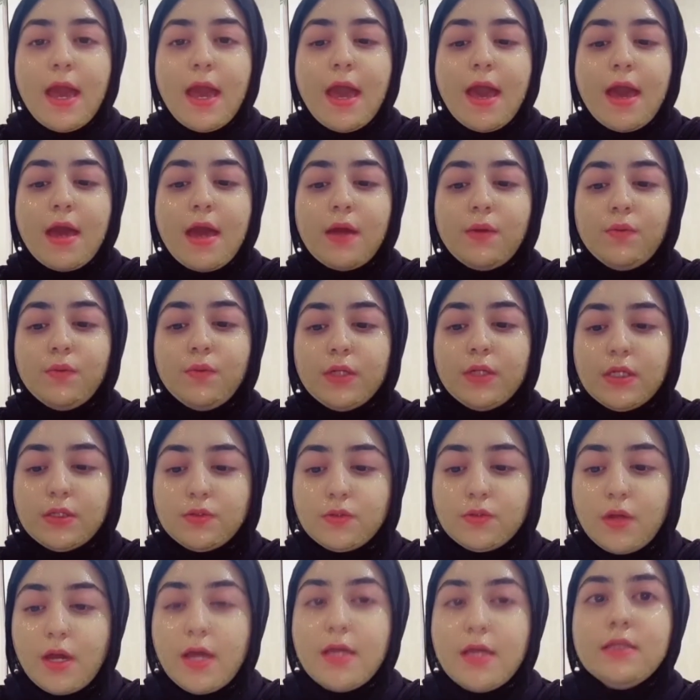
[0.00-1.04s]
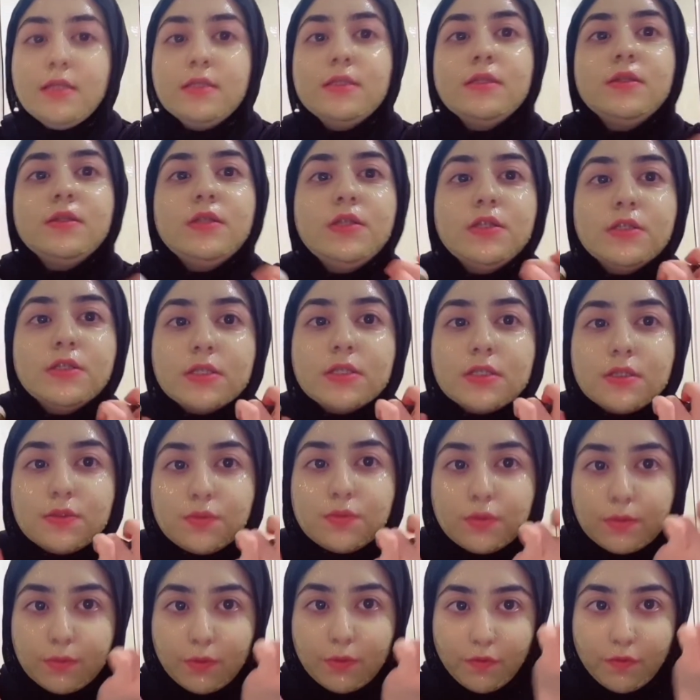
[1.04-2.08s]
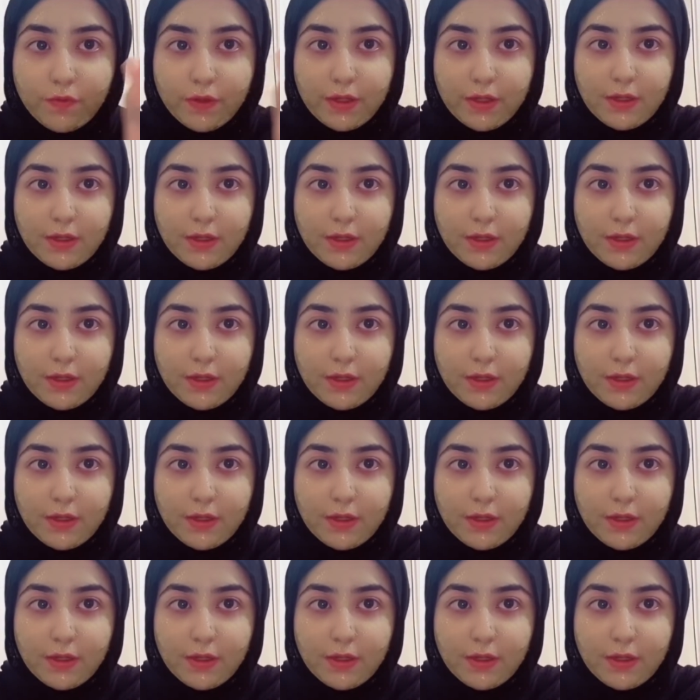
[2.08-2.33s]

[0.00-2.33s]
and when it dries, you just remove it